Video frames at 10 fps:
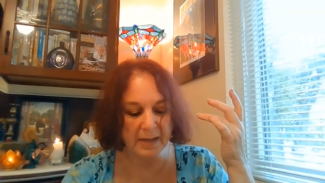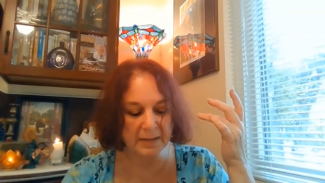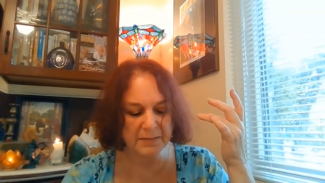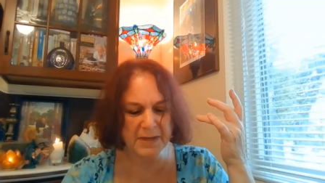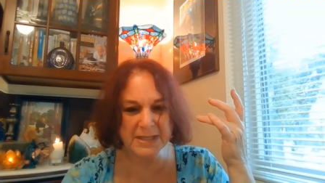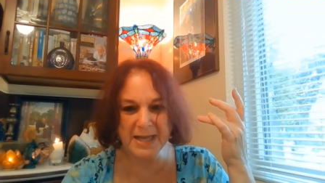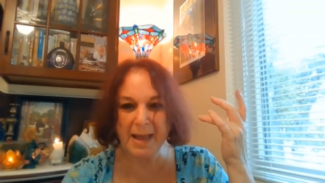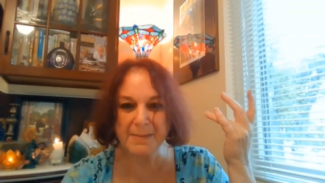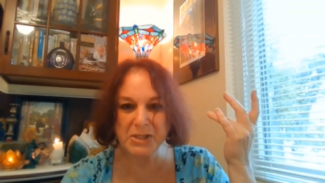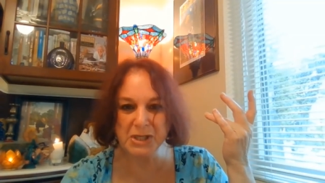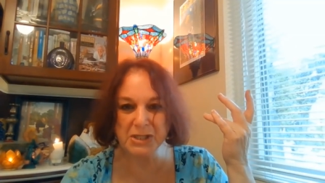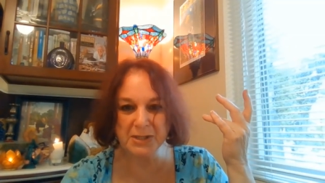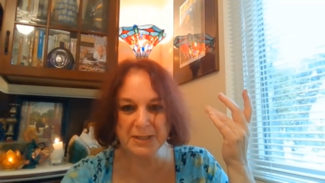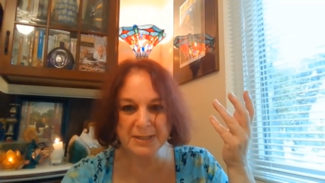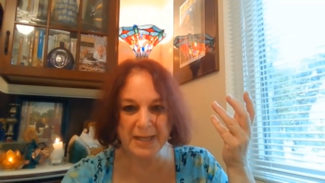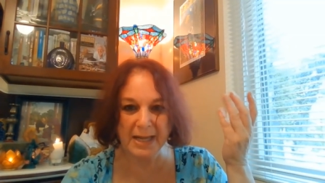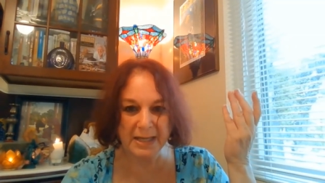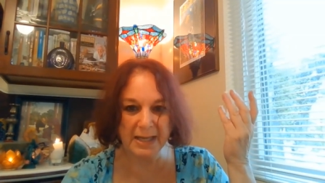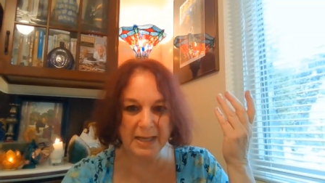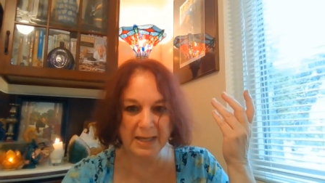it's very damaging to the
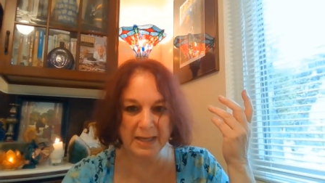psyche